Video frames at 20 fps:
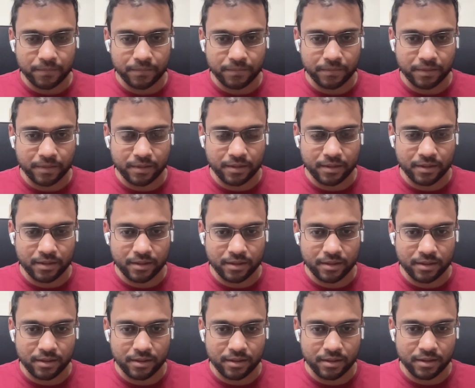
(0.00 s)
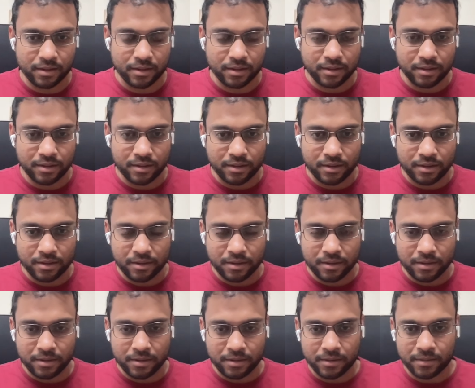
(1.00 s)

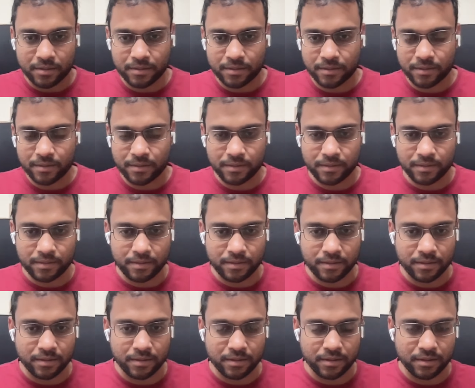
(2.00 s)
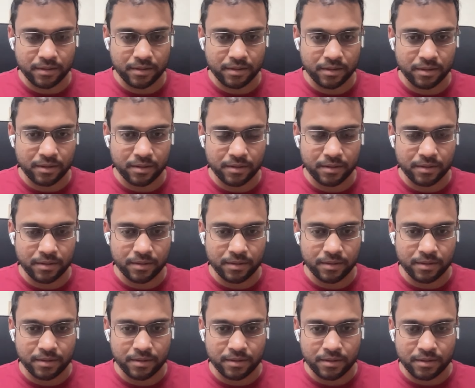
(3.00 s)

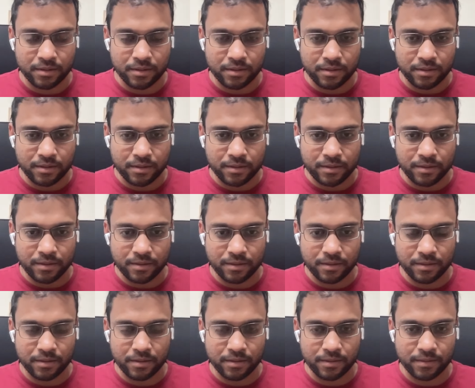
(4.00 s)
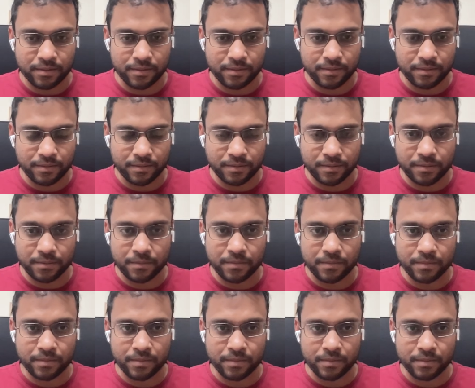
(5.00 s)

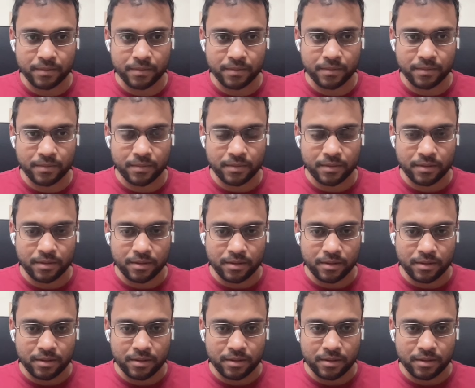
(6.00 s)
(silent)